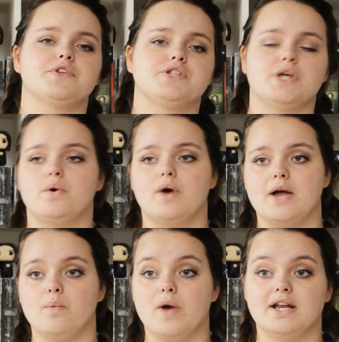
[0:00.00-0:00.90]
So
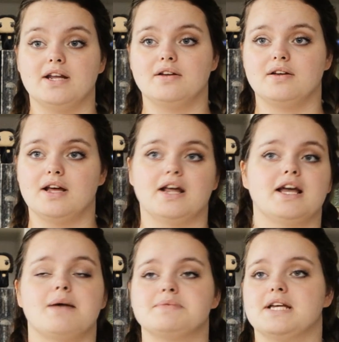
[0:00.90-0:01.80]
I waited and I
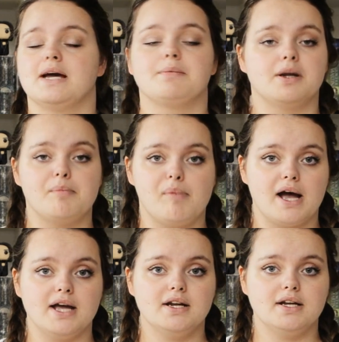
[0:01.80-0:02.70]
kept saying I'm gonna
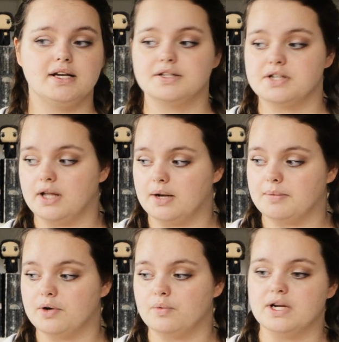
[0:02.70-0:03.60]
buy it in English and then I'm
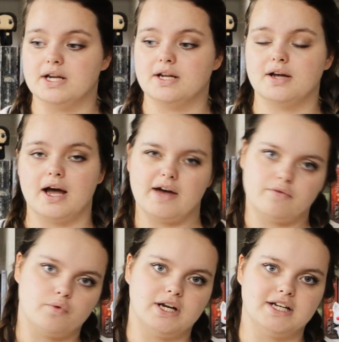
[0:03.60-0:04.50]
gonna read it. I
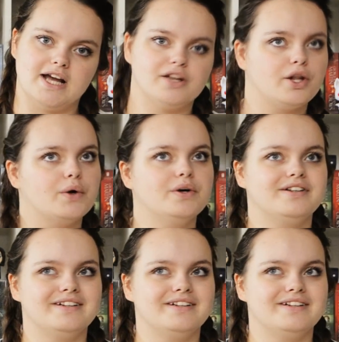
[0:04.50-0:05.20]
haven't read it yet though.